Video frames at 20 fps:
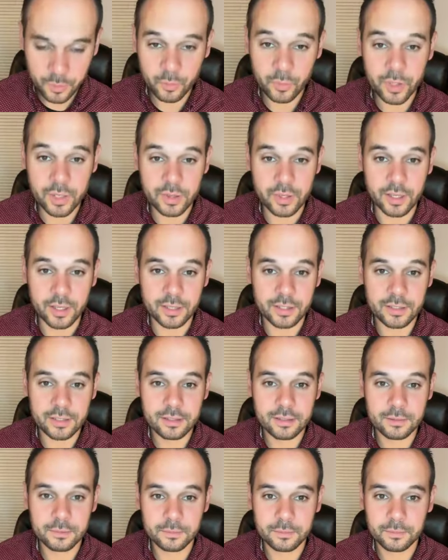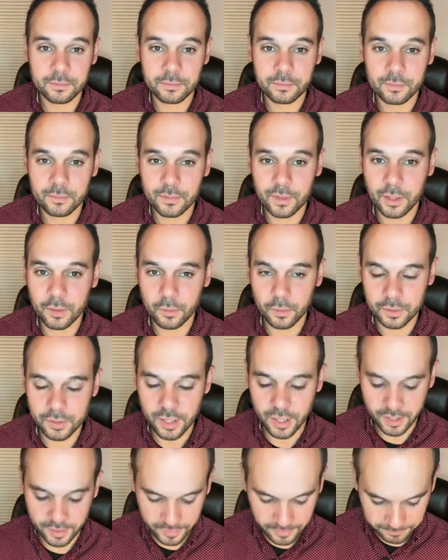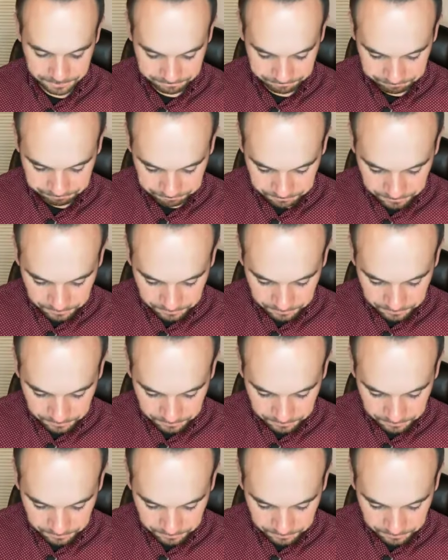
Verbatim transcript: I'm going to read this and we'll talk.